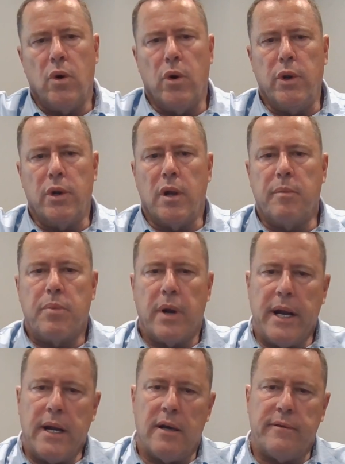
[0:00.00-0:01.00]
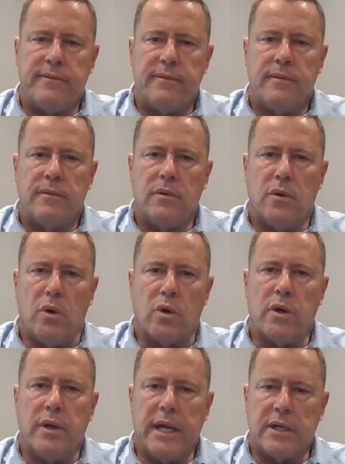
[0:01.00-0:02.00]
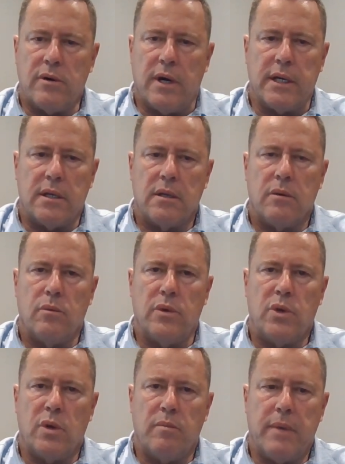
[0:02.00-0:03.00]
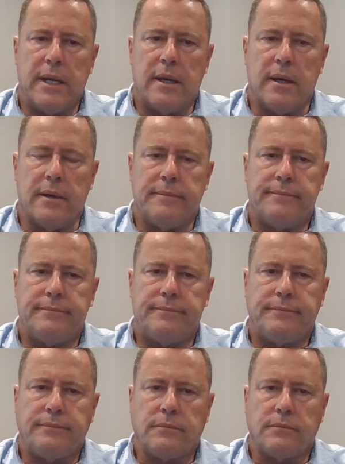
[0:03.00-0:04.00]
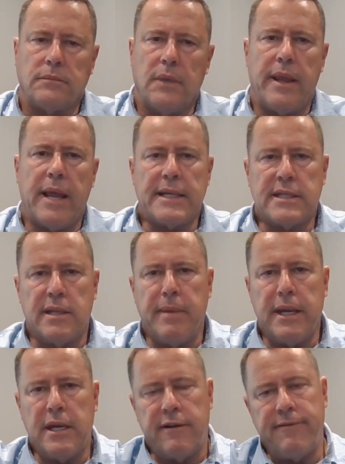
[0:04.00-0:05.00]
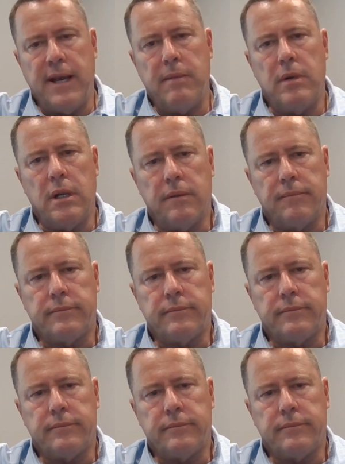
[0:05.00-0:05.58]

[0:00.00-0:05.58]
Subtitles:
or you don't pray enough or connect right with your Maker. Now that's the immediate family.